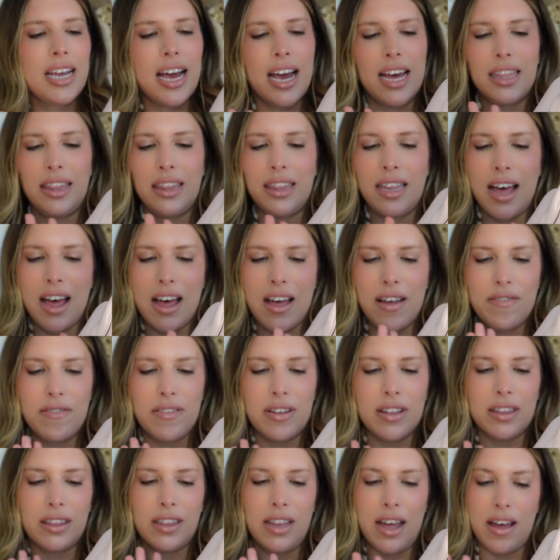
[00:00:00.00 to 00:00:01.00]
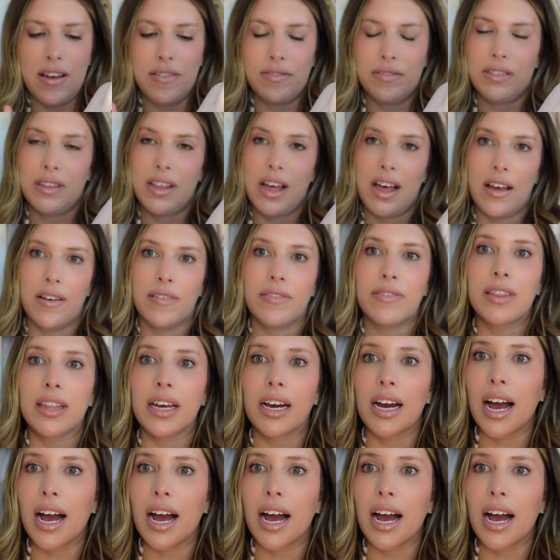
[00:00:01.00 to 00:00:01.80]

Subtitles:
I love, love, love the